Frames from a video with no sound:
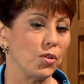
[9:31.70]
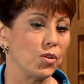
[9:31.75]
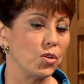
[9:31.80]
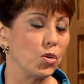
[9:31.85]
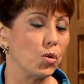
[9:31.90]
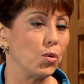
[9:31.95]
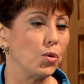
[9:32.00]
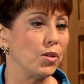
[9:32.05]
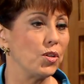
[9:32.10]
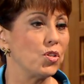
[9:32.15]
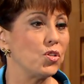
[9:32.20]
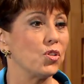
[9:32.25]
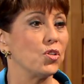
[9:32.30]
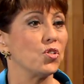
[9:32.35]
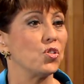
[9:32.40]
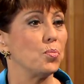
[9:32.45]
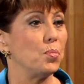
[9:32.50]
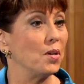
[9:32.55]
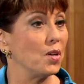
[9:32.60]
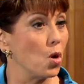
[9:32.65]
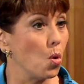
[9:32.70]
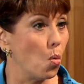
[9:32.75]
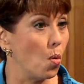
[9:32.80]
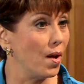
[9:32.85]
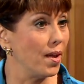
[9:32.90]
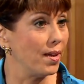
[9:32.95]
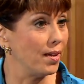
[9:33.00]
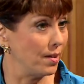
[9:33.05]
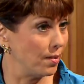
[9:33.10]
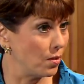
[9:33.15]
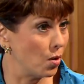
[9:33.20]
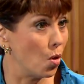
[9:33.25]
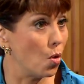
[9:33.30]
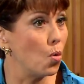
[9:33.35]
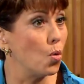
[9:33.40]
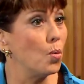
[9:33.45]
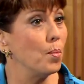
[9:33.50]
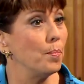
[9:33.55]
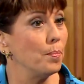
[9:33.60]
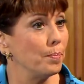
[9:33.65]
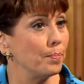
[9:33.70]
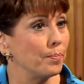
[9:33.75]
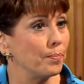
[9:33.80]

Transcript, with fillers: are encouraged to speak Hawaiian in the home